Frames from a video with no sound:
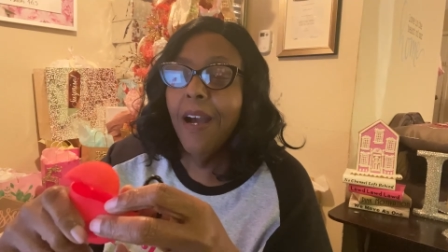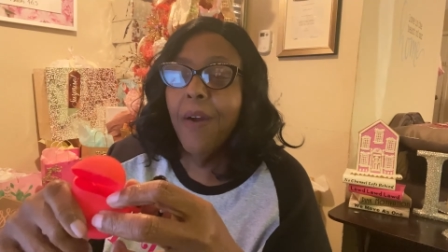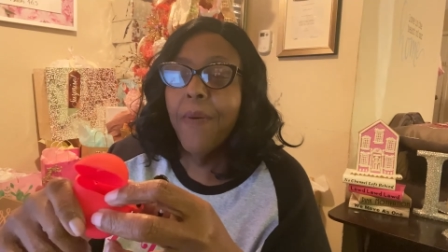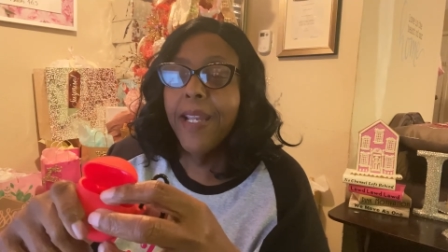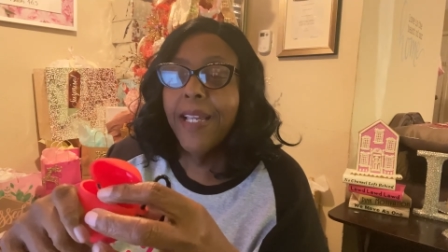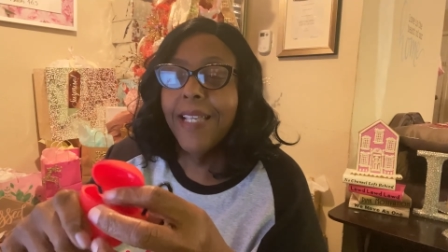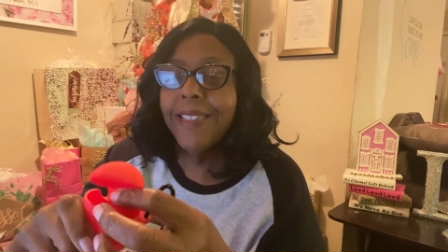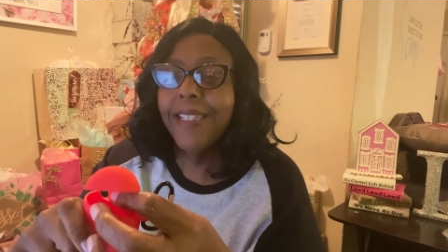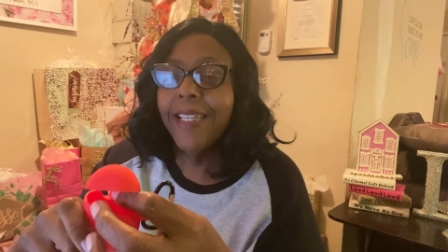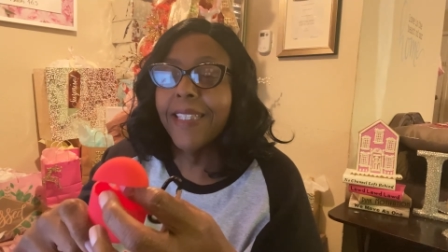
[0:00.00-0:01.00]
All right,
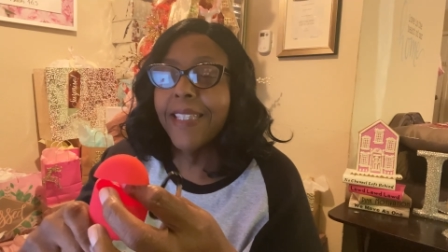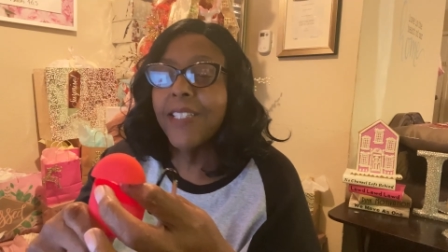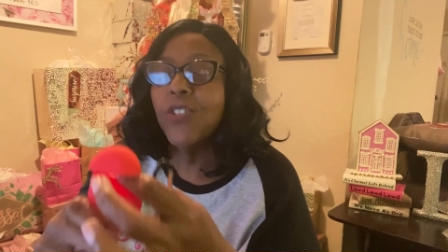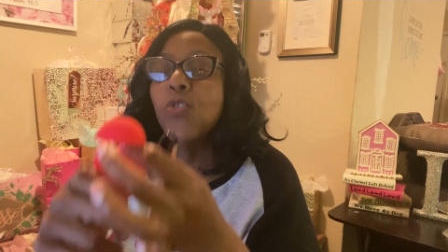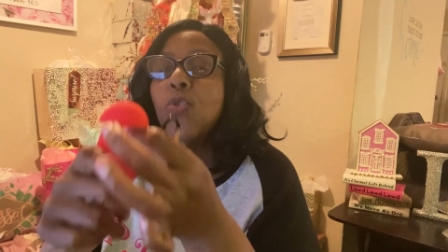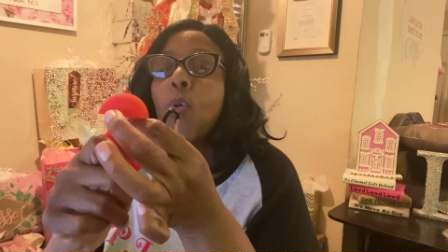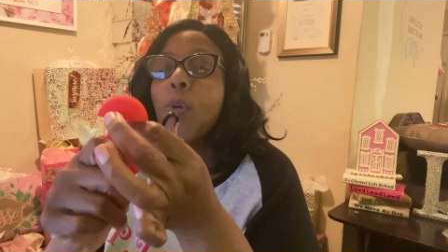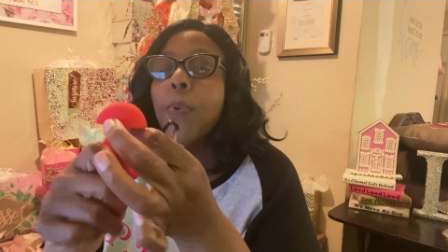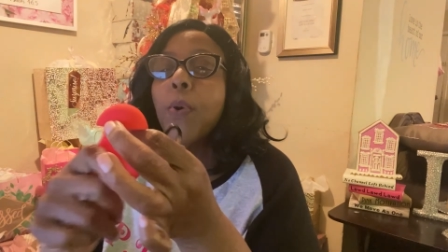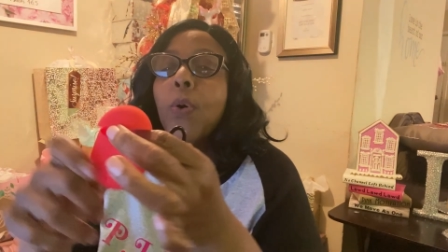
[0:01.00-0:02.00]
guys, look at this.
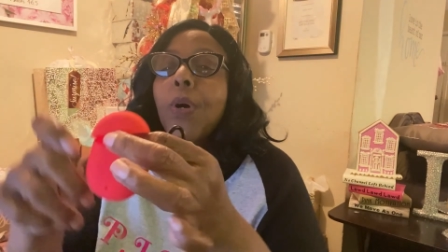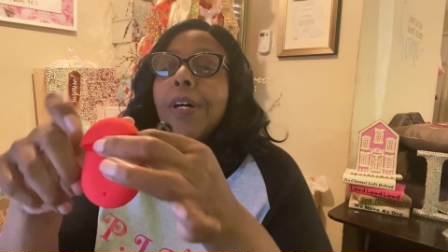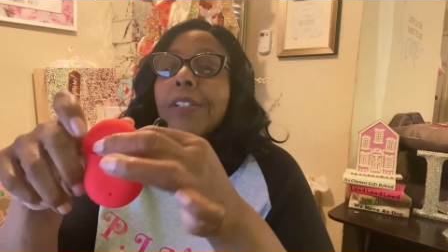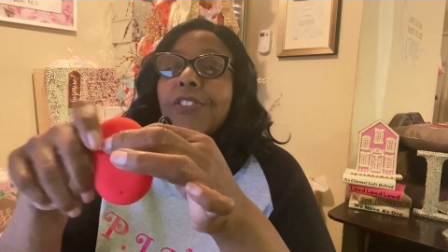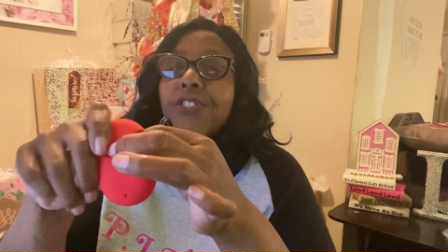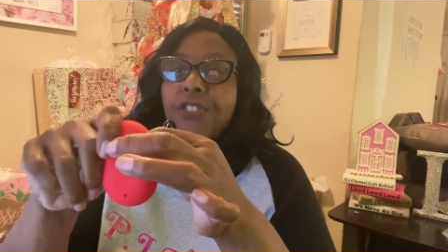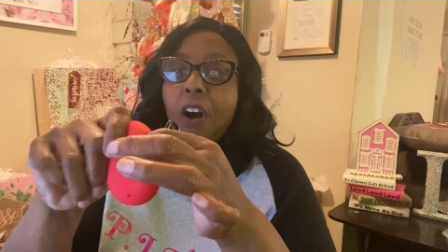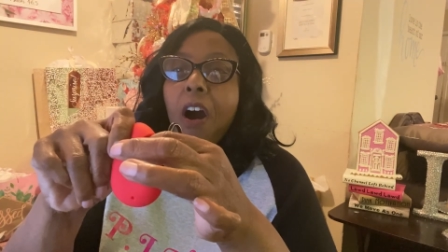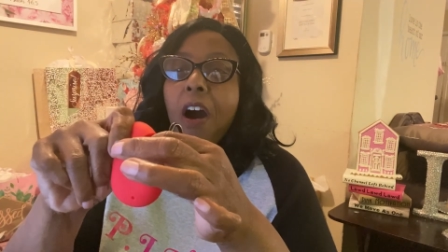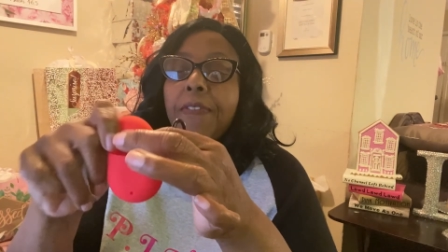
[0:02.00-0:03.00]
Durable,
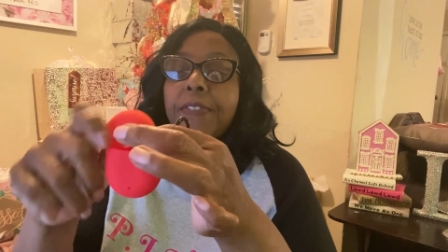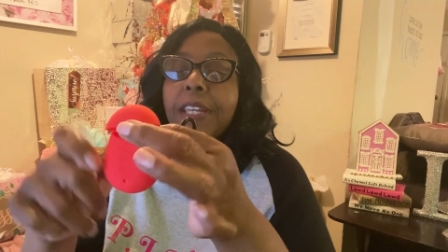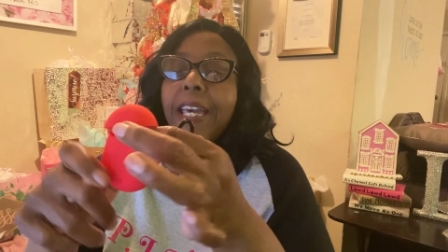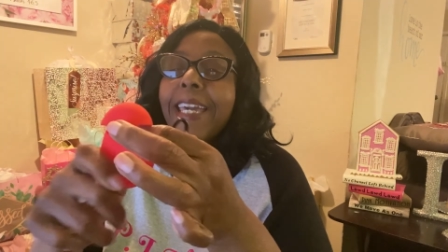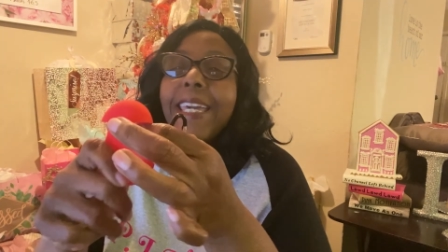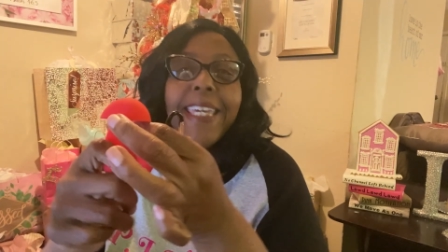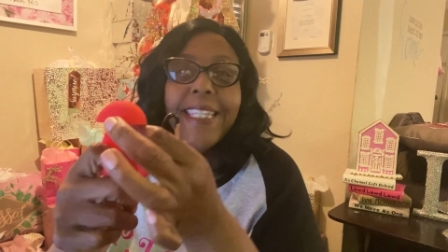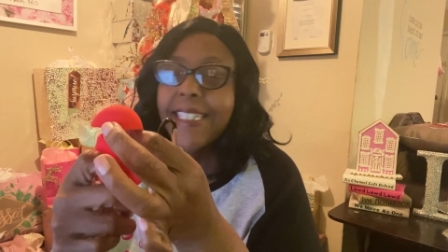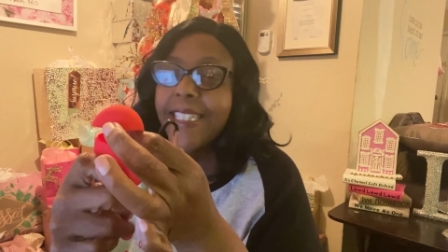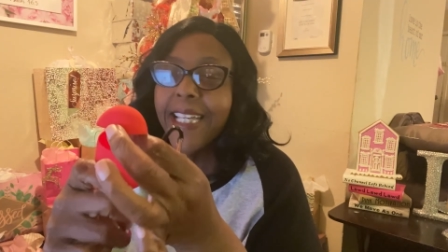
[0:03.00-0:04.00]
soft,
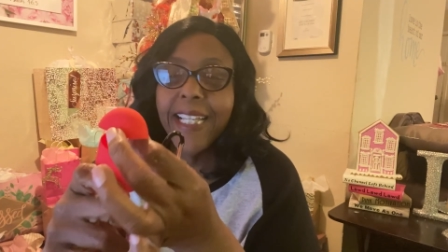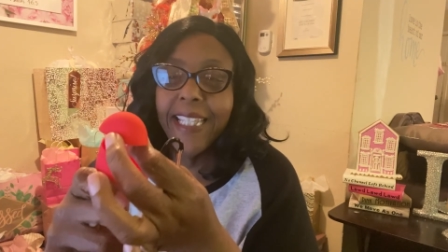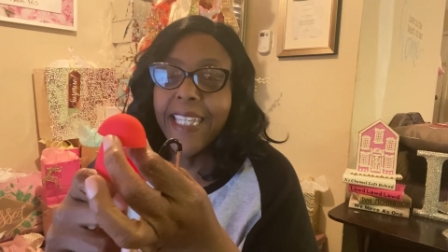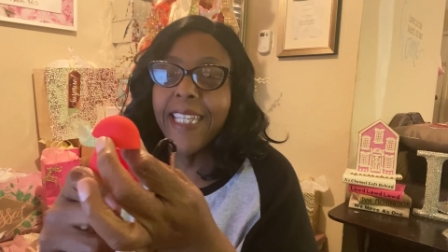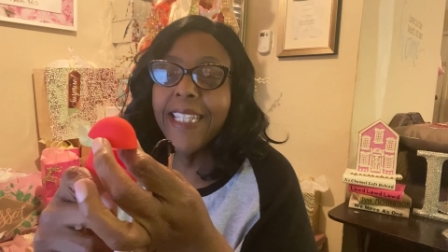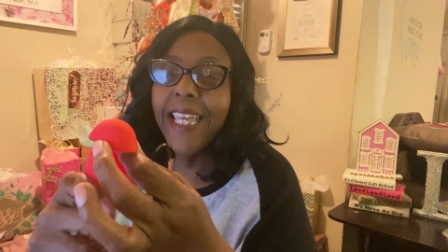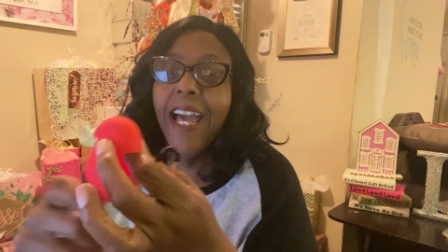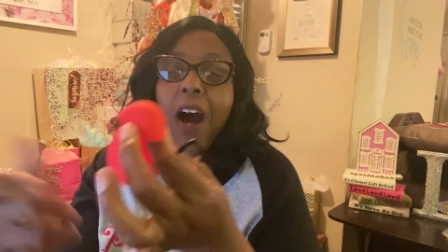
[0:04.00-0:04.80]
easy to clean.